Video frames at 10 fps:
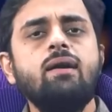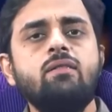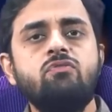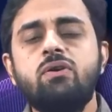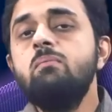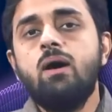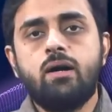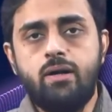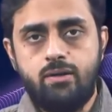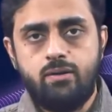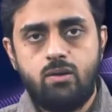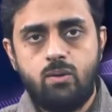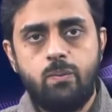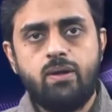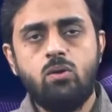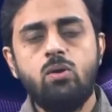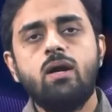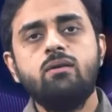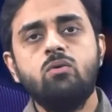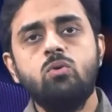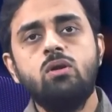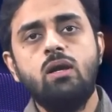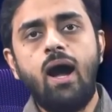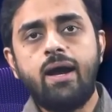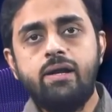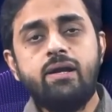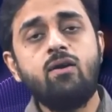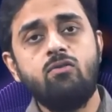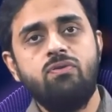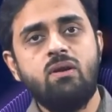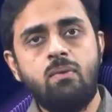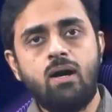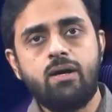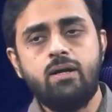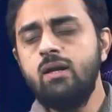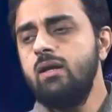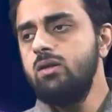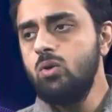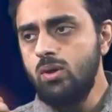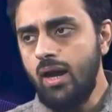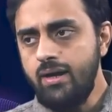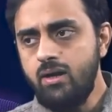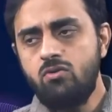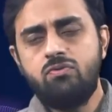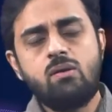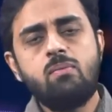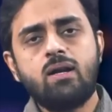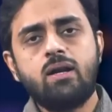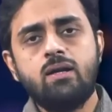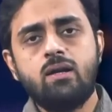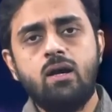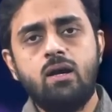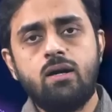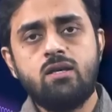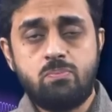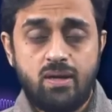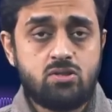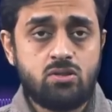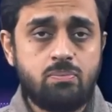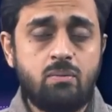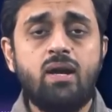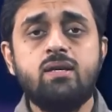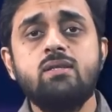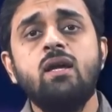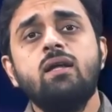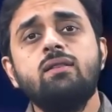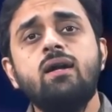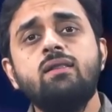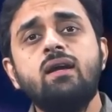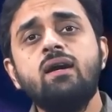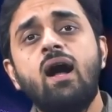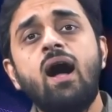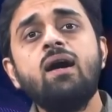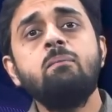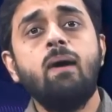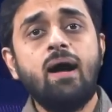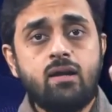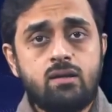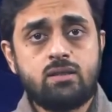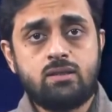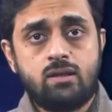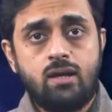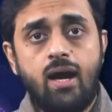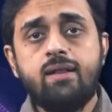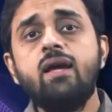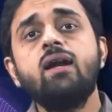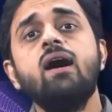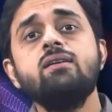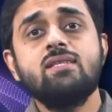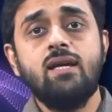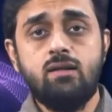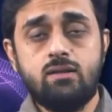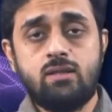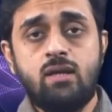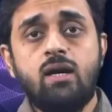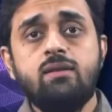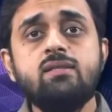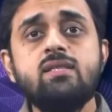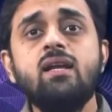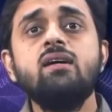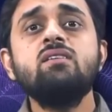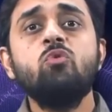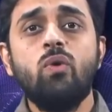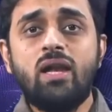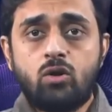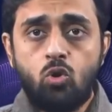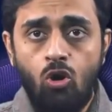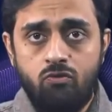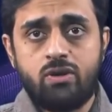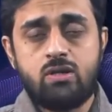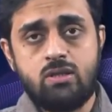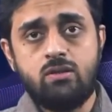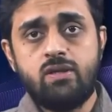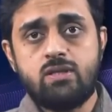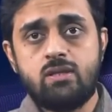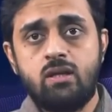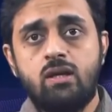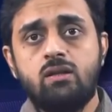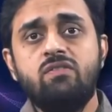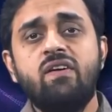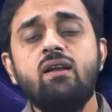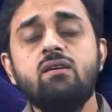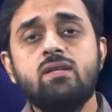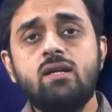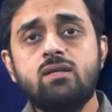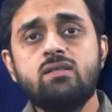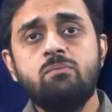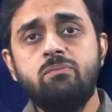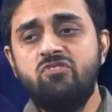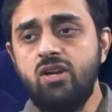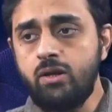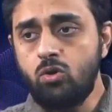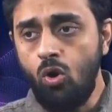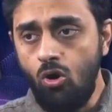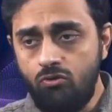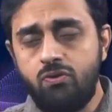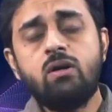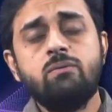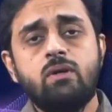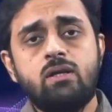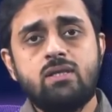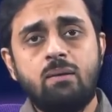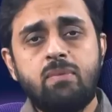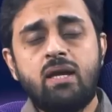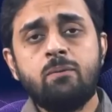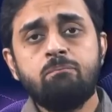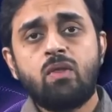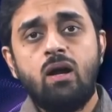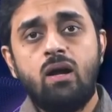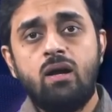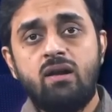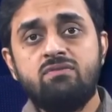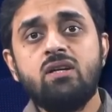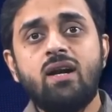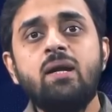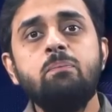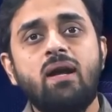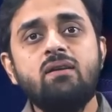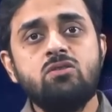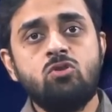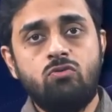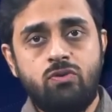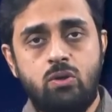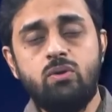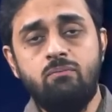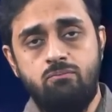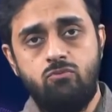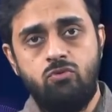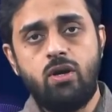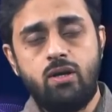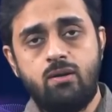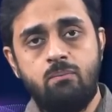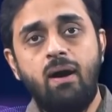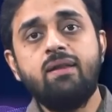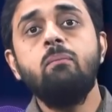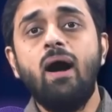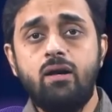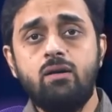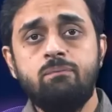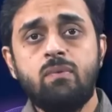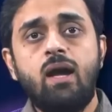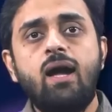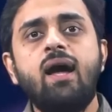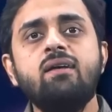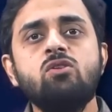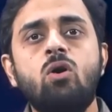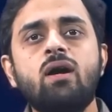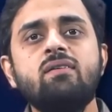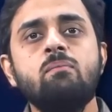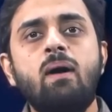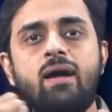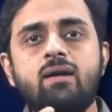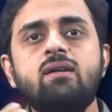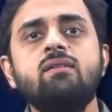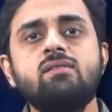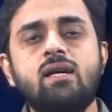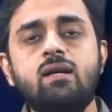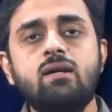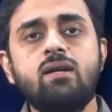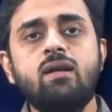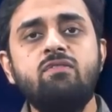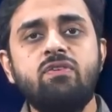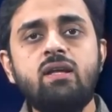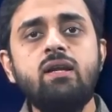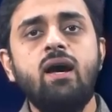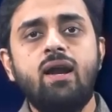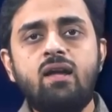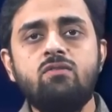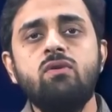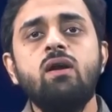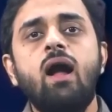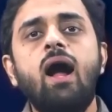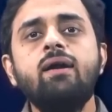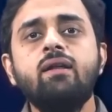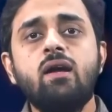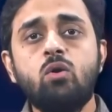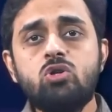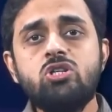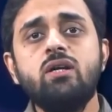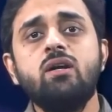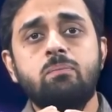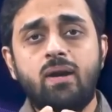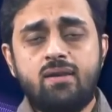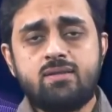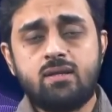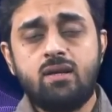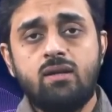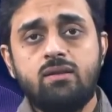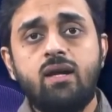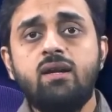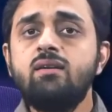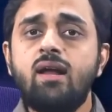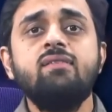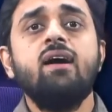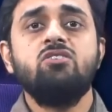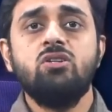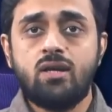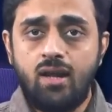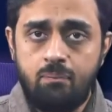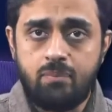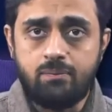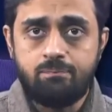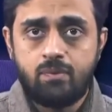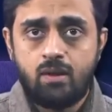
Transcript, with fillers: at the free market, when you look at the whole idea of free market, the whole idea of free market uh, is based on the premise that there are buyers and there are sellers. The sellers are willing to offer a service, the sellers are willing to offer something uh, if the right price is offered to them for it by the buyer. And as long as the buyer and the seller can freely arrive at a negotiated price, then a transaction can happen.